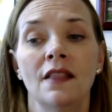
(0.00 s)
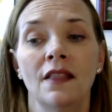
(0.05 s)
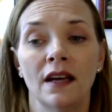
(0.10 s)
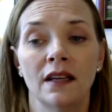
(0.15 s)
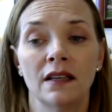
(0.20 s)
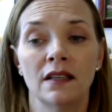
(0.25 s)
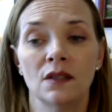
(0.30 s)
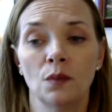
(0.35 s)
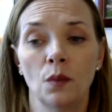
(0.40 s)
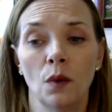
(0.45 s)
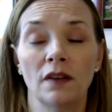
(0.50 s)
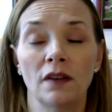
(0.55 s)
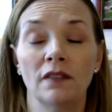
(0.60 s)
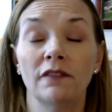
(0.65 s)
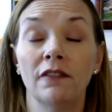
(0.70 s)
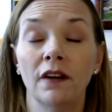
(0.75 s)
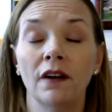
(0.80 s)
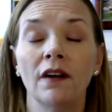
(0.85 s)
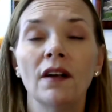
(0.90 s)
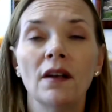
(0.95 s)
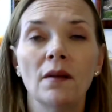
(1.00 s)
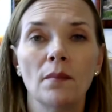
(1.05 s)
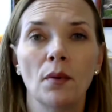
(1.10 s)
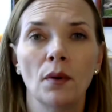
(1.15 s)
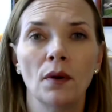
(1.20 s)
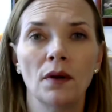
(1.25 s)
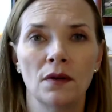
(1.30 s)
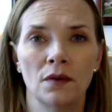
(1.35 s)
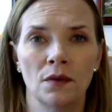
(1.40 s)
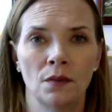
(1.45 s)
that is one very
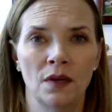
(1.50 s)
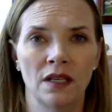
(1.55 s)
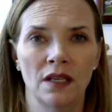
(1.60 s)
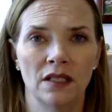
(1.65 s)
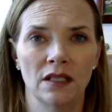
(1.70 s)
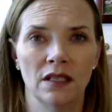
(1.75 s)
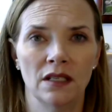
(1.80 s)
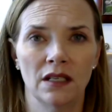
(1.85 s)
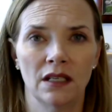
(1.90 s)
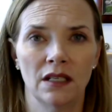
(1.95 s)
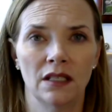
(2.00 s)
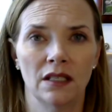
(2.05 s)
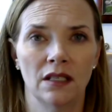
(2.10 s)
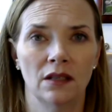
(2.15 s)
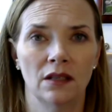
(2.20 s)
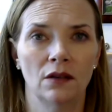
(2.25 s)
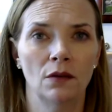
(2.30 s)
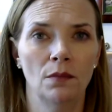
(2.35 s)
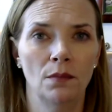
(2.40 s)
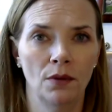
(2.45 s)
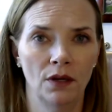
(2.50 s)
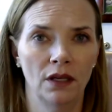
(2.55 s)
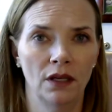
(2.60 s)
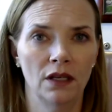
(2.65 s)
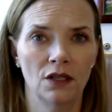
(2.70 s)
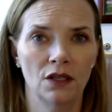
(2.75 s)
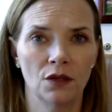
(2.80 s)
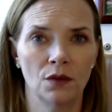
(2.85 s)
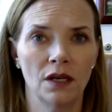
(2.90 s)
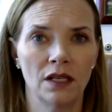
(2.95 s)
important reason to consider putting
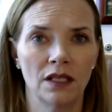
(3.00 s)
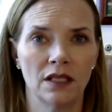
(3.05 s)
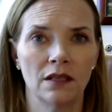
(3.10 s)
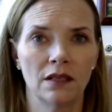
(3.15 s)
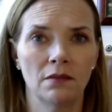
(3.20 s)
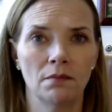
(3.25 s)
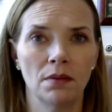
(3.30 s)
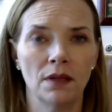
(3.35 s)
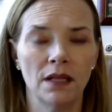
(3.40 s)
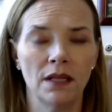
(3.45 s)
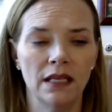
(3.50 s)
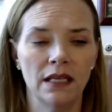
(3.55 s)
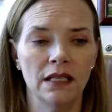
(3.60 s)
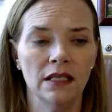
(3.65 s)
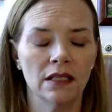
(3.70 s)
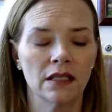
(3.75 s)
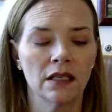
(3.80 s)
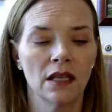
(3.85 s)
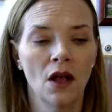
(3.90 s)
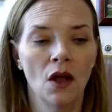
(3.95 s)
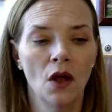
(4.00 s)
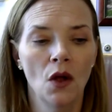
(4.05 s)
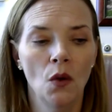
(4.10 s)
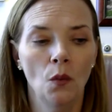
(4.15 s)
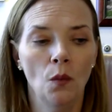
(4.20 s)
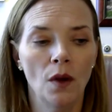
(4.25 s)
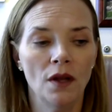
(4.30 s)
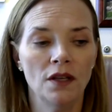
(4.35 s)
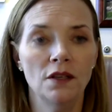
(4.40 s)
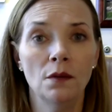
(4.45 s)
a trust in place
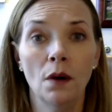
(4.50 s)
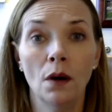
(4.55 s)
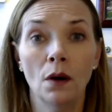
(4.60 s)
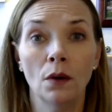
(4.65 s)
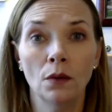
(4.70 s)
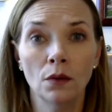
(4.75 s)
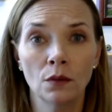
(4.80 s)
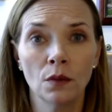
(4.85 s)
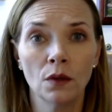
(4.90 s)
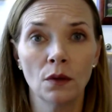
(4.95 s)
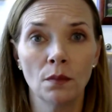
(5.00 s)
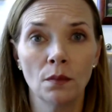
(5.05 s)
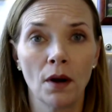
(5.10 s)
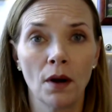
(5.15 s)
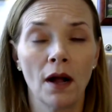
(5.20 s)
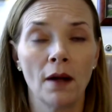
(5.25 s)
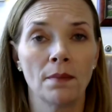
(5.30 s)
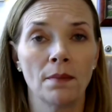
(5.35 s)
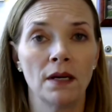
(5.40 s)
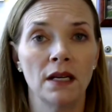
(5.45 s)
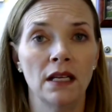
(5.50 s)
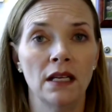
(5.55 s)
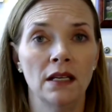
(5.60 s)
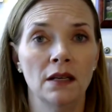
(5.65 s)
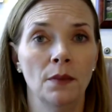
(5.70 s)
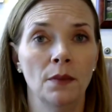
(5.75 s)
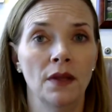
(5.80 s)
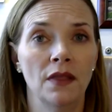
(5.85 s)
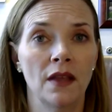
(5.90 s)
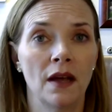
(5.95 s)
when you own real property
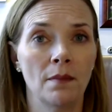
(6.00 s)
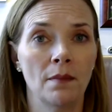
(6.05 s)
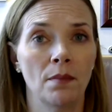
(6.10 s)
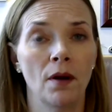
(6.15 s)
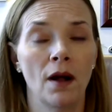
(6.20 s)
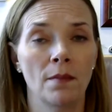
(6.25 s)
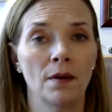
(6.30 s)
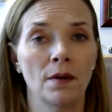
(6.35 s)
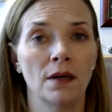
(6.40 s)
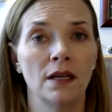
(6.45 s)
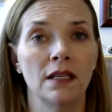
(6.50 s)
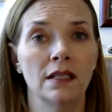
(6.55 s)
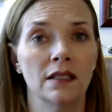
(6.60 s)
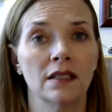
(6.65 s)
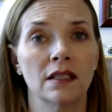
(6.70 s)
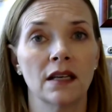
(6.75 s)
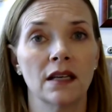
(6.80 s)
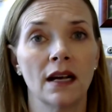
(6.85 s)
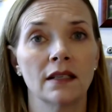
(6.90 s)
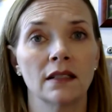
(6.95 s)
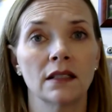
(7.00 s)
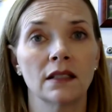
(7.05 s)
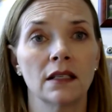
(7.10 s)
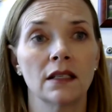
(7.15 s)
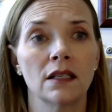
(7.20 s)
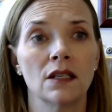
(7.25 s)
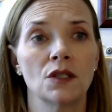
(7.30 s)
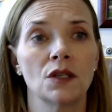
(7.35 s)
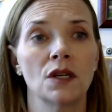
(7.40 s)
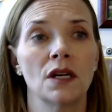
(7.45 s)
and when that property is titled
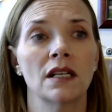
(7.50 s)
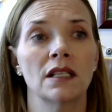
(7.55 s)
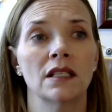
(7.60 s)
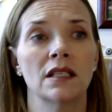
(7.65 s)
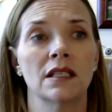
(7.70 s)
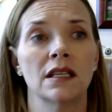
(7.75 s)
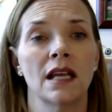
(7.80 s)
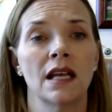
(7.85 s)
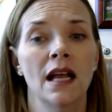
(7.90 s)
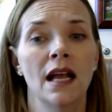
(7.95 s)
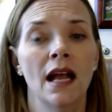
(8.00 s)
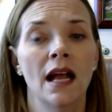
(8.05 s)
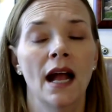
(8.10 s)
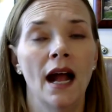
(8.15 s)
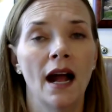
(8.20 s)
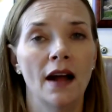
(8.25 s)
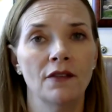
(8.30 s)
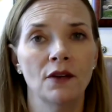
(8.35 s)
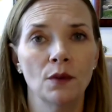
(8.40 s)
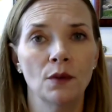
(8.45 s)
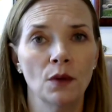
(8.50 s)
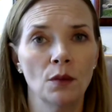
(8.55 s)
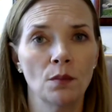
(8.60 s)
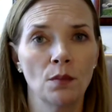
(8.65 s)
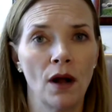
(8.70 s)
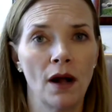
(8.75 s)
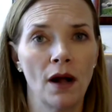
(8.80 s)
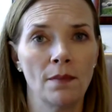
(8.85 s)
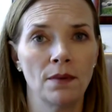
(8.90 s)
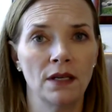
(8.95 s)
in a trust, having real
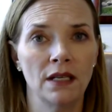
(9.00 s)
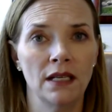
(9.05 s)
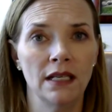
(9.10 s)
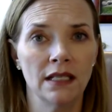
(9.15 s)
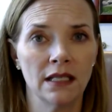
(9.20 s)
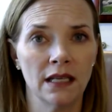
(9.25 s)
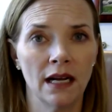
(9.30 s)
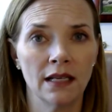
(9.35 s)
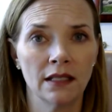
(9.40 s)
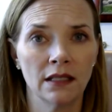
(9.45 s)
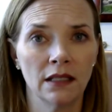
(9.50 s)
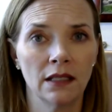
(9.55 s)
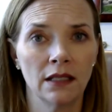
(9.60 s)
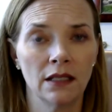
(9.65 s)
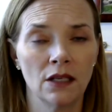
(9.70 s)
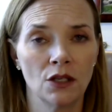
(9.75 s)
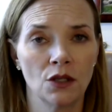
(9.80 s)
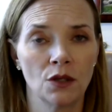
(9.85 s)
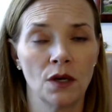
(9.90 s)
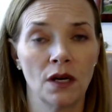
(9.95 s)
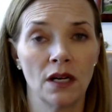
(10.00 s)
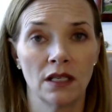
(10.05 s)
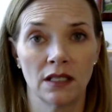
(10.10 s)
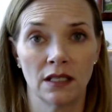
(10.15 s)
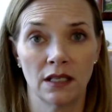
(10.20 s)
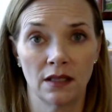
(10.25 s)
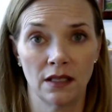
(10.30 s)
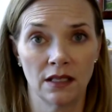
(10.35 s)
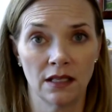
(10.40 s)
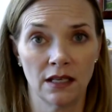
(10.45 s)
property titled in a
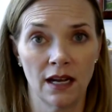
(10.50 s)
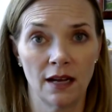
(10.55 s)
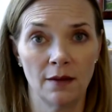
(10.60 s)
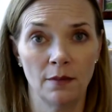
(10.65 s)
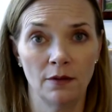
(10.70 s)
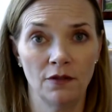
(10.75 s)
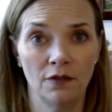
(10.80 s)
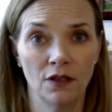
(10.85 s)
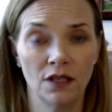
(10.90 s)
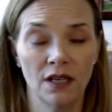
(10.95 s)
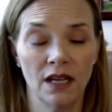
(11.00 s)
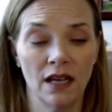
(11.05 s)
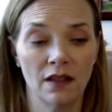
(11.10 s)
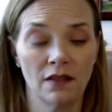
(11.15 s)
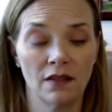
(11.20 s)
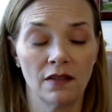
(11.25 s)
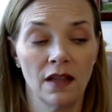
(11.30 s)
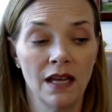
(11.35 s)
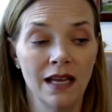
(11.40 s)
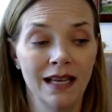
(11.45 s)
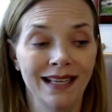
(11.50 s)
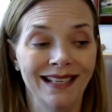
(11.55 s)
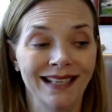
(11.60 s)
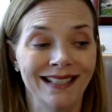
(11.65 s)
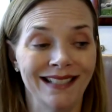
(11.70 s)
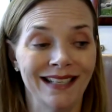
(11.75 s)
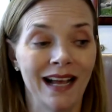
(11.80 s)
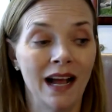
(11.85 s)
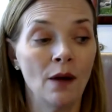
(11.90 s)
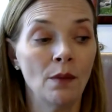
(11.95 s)
trust at the time of your death
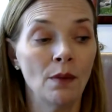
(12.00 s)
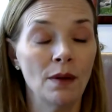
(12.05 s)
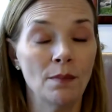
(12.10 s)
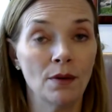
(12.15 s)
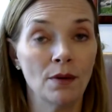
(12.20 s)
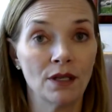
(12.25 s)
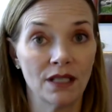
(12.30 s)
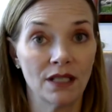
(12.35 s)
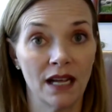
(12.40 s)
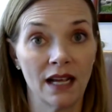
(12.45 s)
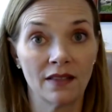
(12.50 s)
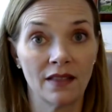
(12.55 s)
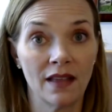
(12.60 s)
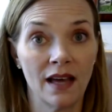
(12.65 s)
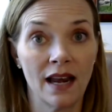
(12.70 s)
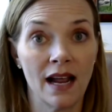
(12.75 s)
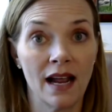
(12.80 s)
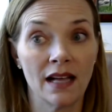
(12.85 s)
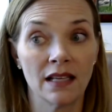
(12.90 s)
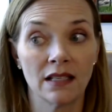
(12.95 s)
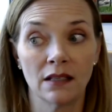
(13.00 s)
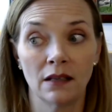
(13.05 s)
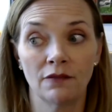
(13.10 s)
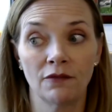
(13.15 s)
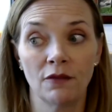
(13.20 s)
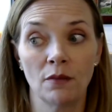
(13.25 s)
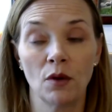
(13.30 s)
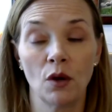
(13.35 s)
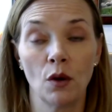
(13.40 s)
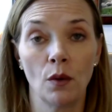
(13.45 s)
is how we protect that asset
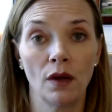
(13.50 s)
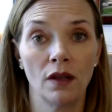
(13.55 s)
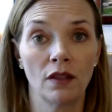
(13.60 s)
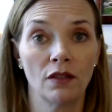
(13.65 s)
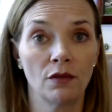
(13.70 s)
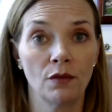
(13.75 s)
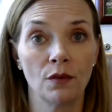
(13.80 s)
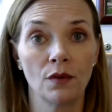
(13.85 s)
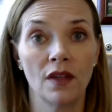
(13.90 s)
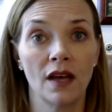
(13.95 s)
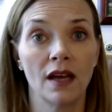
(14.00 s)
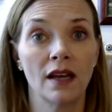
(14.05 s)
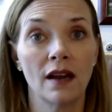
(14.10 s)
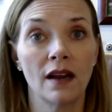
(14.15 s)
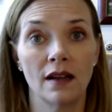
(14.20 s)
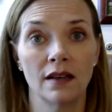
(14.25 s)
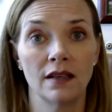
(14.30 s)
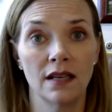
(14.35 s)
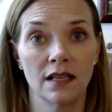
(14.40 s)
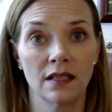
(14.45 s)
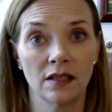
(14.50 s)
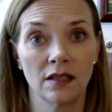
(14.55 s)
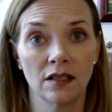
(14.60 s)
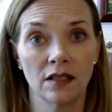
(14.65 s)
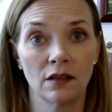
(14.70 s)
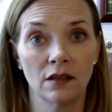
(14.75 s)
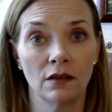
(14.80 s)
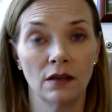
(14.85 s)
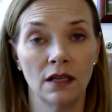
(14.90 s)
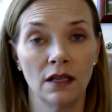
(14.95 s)
from going through that
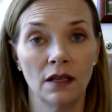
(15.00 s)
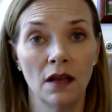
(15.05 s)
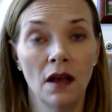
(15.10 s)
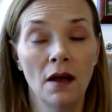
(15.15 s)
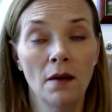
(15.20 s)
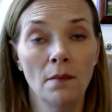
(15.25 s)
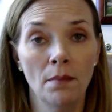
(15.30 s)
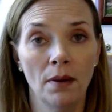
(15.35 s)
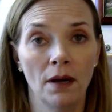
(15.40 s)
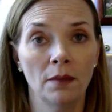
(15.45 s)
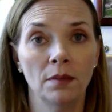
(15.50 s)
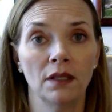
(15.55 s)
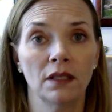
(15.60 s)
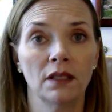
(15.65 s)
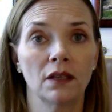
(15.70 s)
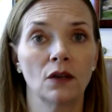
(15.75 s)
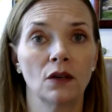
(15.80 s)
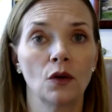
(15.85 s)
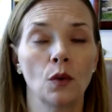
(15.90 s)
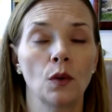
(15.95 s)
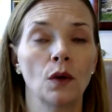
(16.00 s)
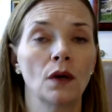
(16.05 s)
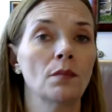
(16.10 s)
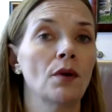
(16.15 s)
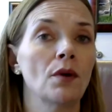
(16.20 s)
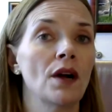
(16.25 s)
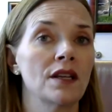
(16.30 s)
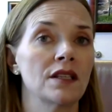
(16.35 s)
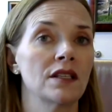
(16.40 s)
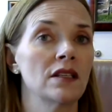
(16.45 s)
unnecessary public court
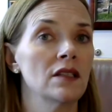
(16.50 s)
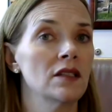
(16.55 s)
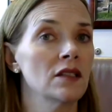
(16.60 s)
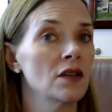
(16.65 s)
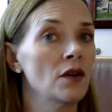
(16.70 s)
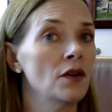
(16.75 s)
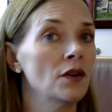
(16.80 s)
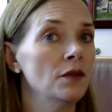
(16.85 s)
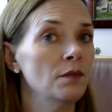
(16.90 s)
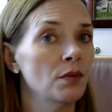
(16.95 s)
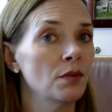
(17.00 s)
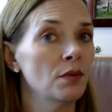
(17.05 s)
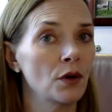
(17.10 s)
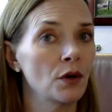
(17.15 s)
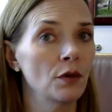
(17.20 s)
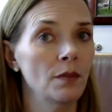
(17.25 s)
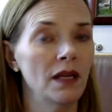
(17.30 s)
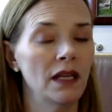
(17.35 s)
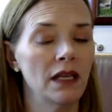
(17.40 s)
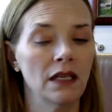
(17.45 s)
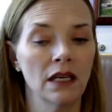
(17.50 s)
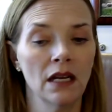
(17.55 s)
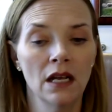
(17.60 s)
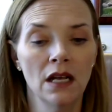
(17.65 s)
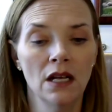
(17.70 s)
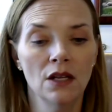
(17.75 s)
process called probate.